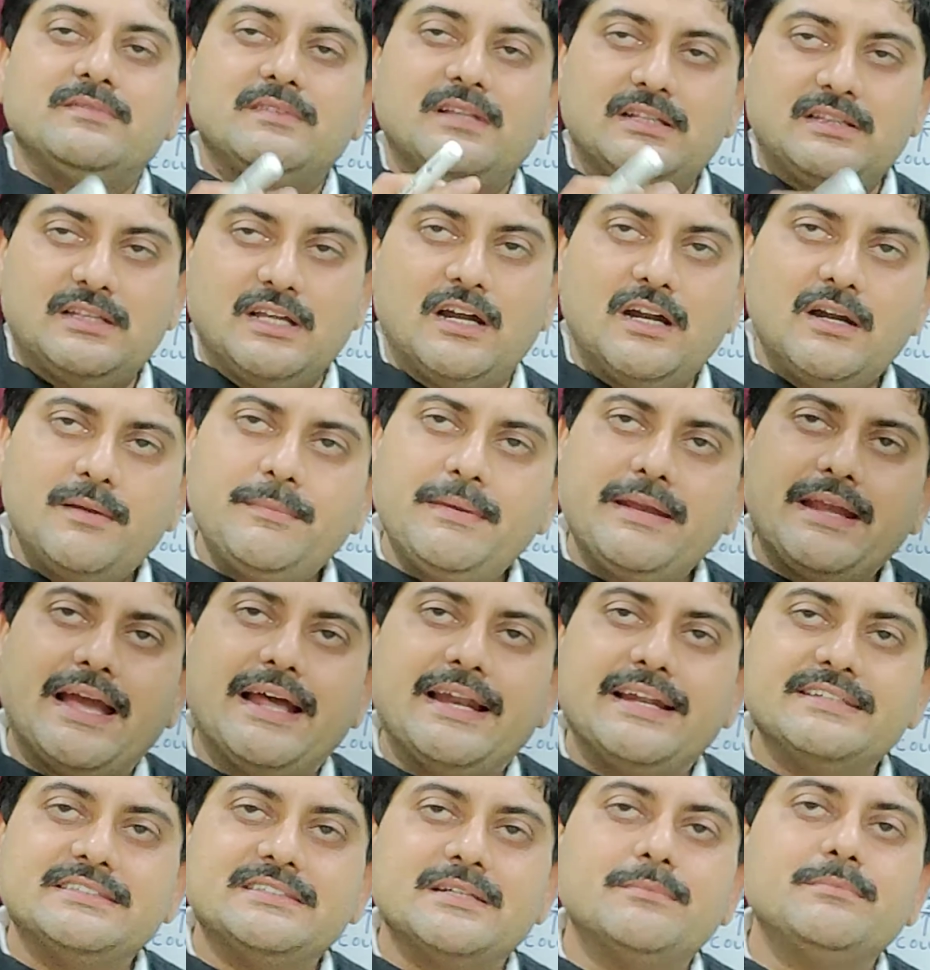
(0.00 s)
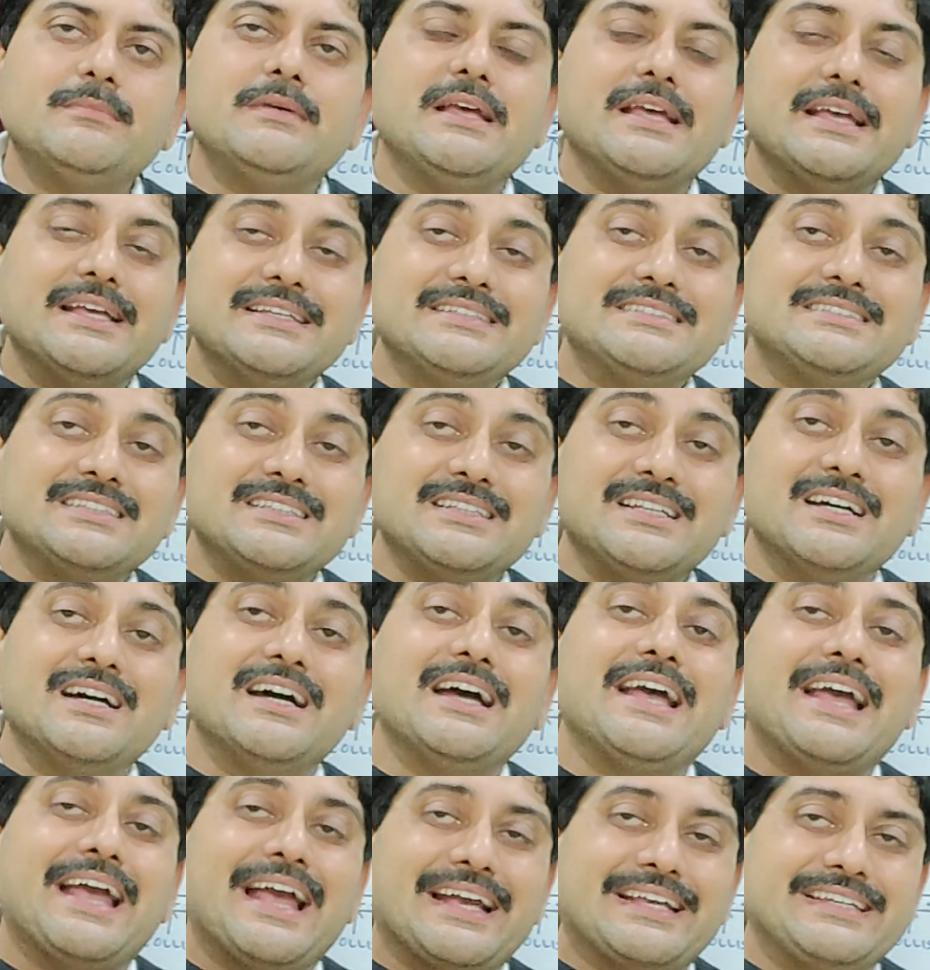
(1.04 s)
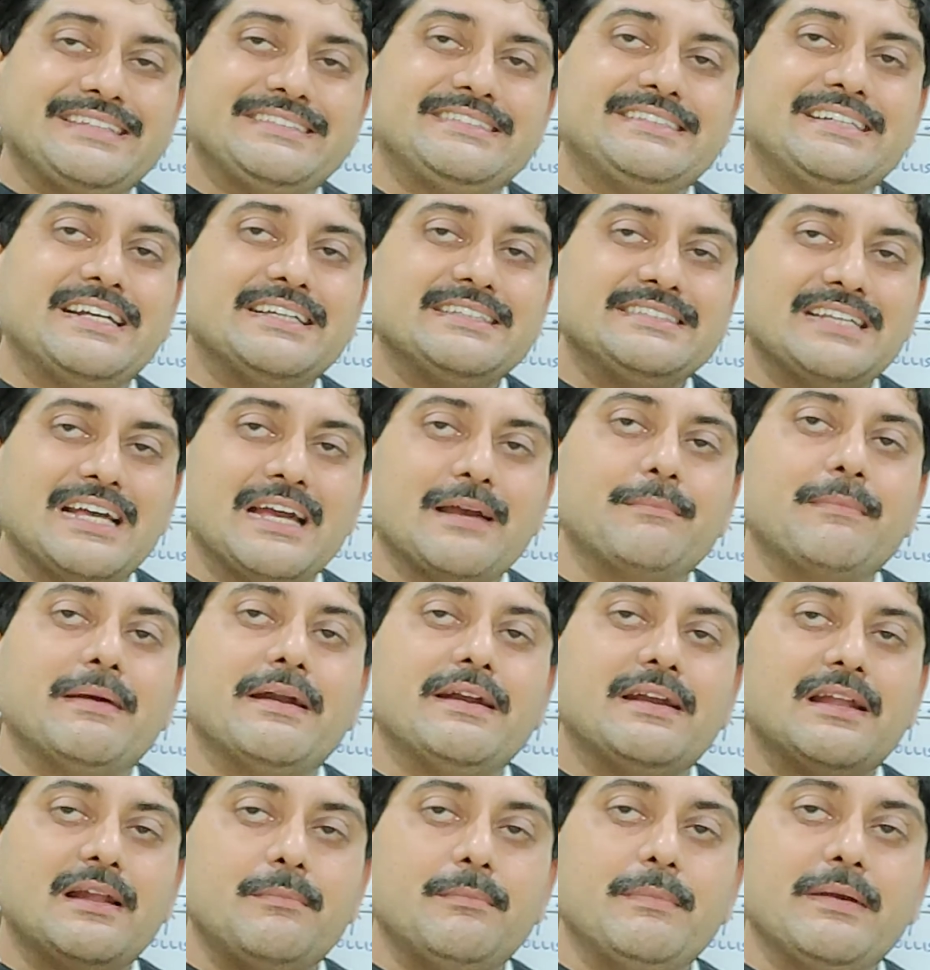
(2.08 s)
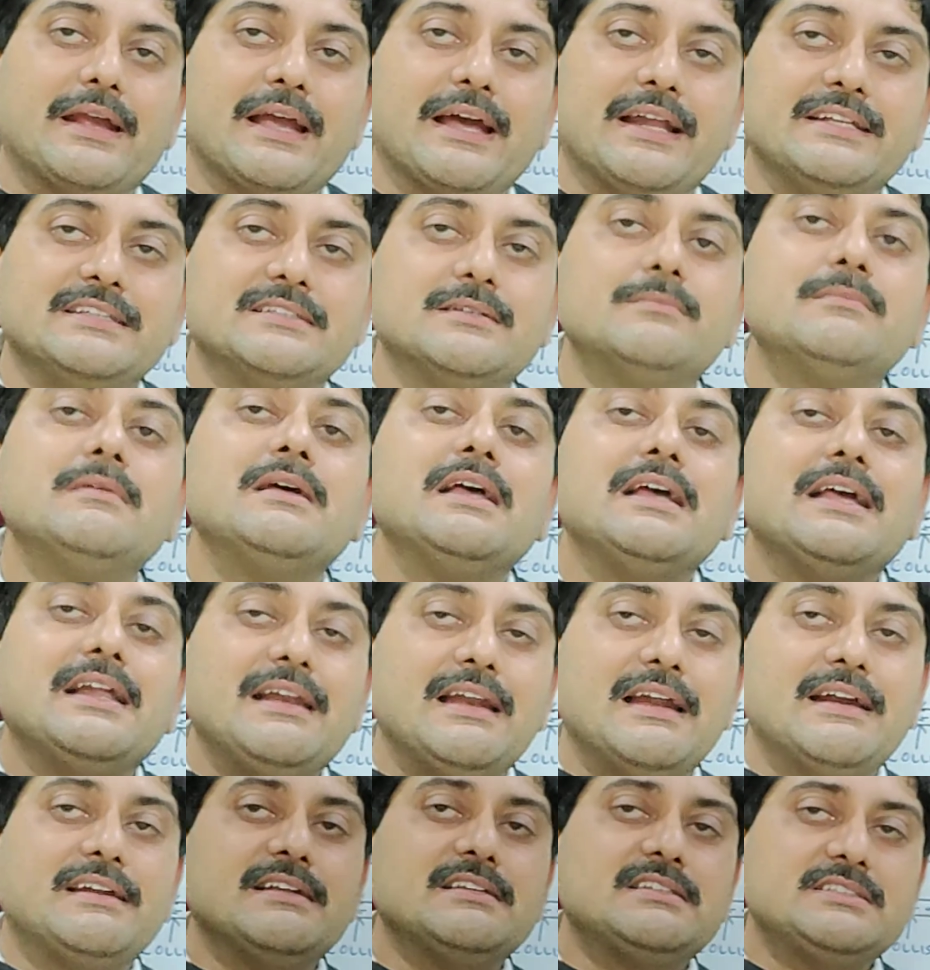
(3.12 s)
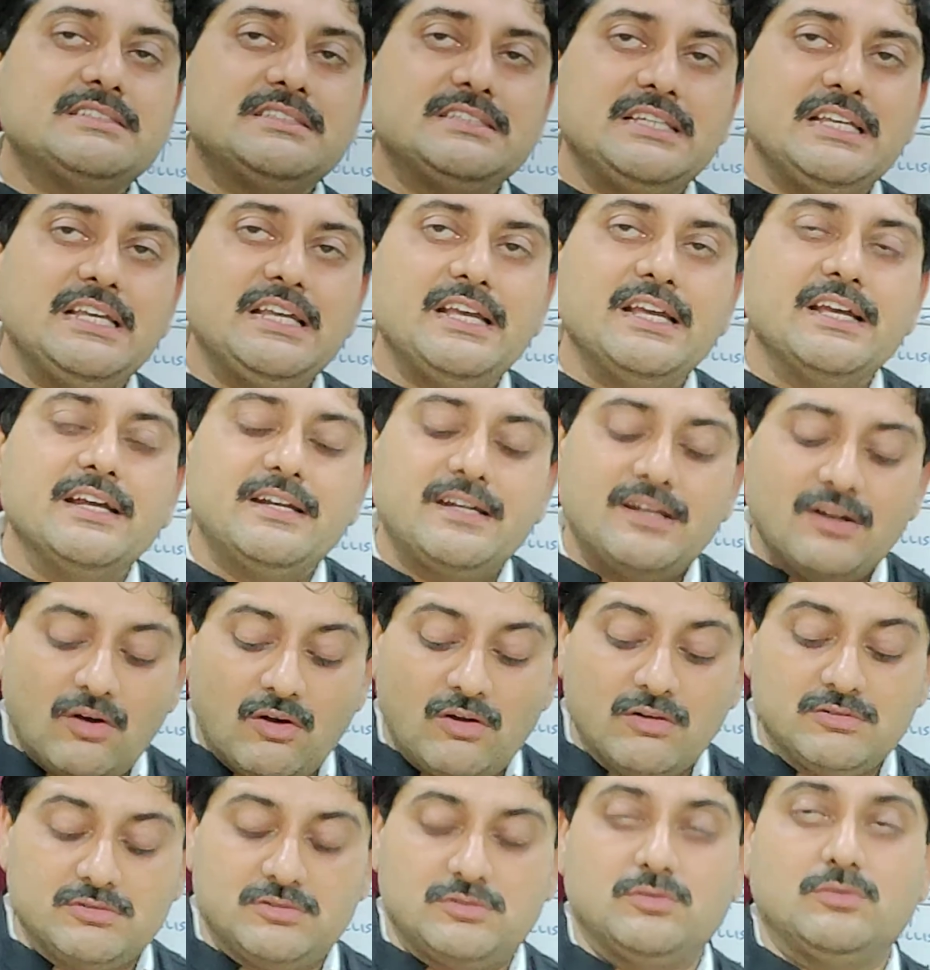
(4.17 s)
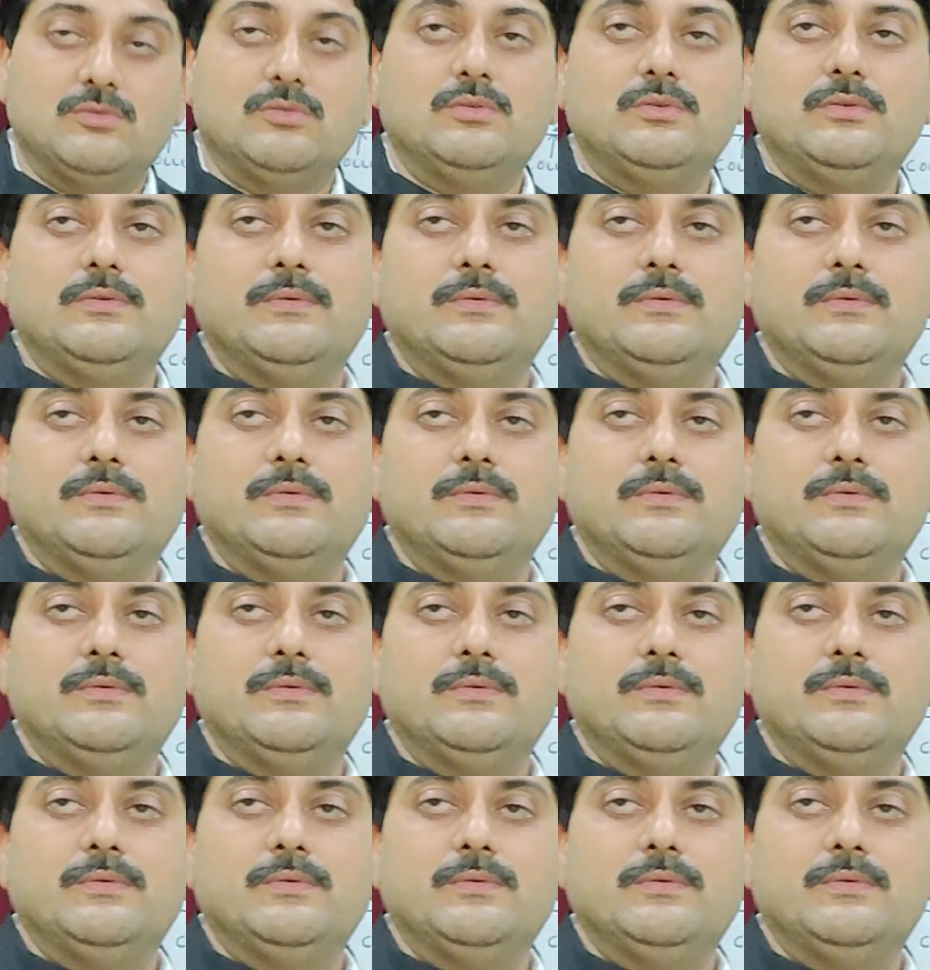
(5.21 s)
The third mechanism is the extrasegmental mechanism. Let us see it also.